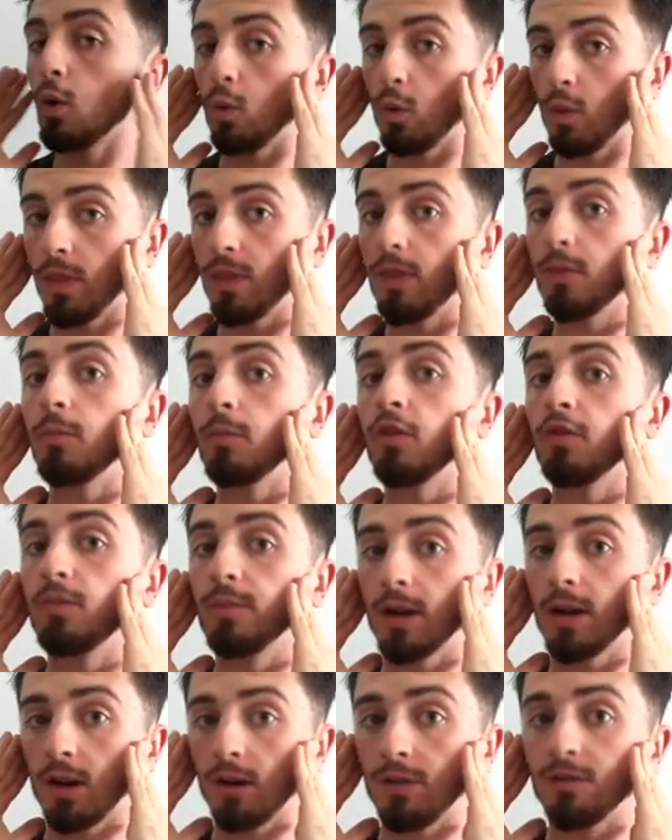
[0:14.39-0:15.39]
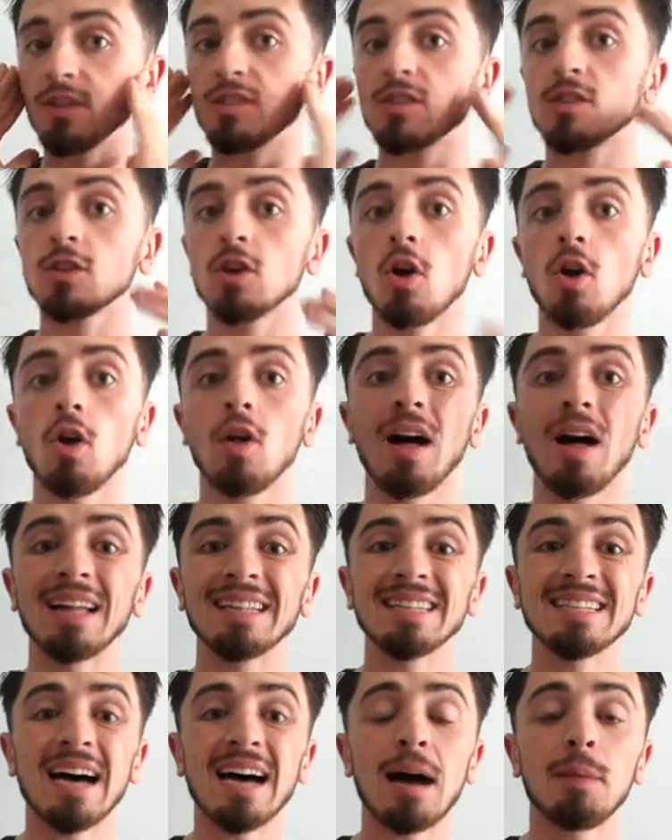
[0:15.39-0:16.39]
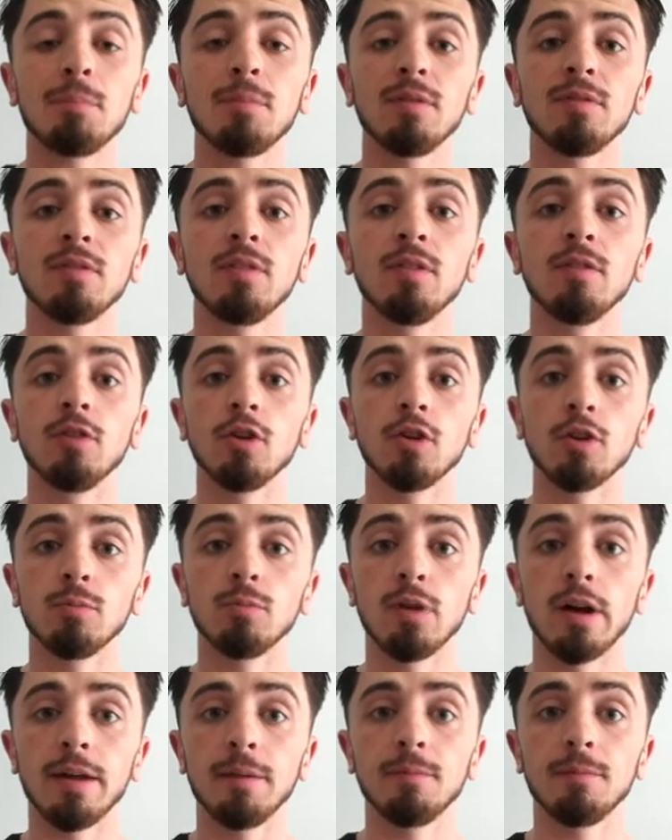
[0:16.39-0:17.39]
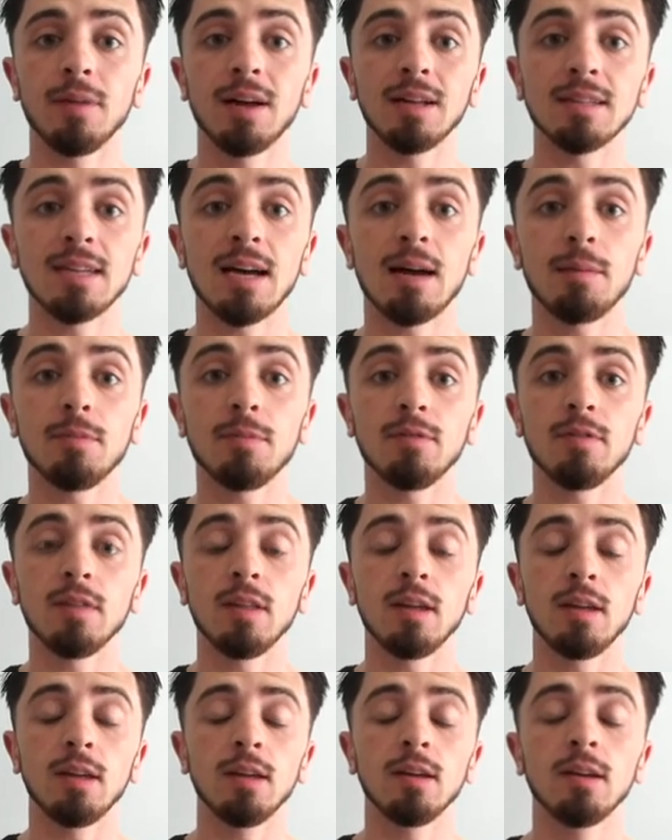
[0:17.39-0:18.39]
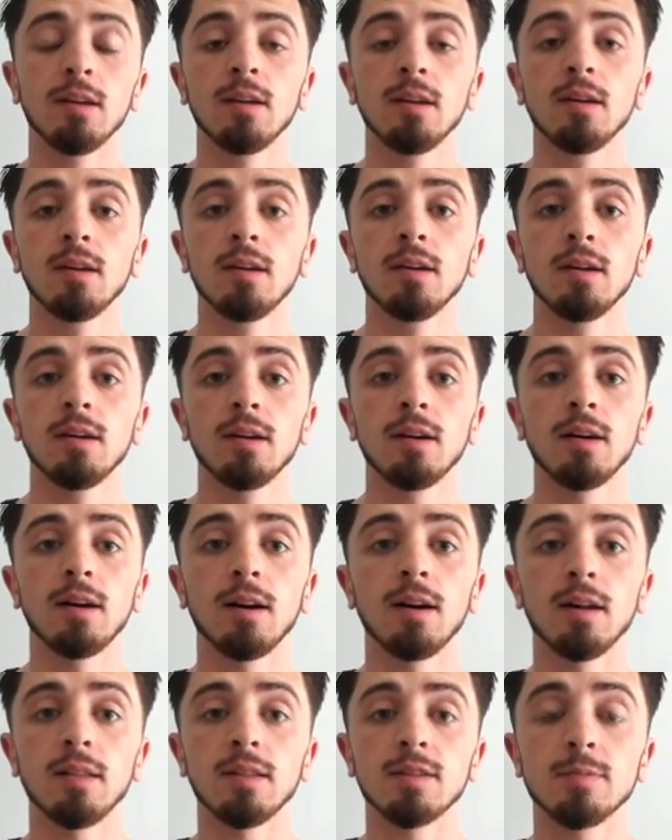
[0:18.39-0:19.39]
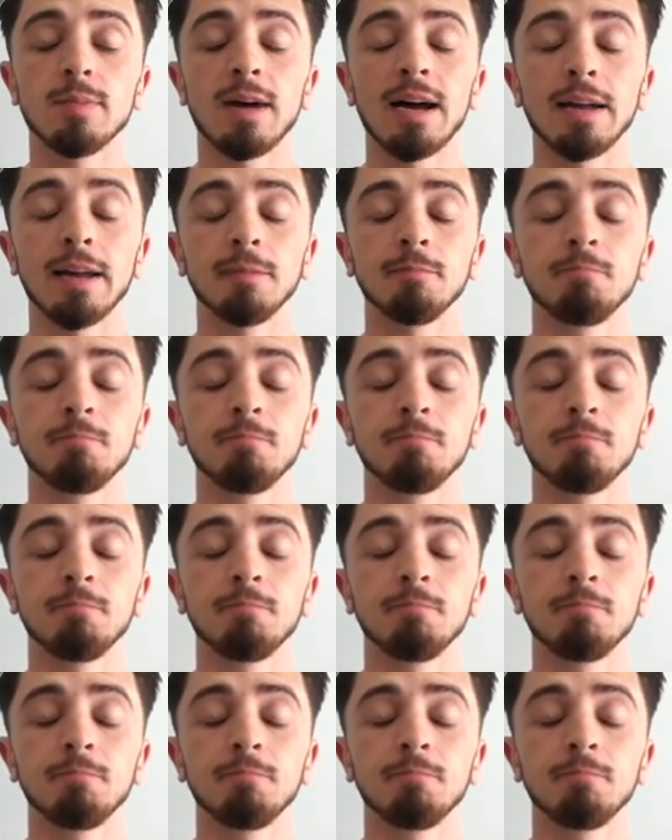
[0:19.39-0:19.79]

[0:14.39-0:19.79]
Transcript: with the movement of the skull on top of the vertebrae, on top of the spine.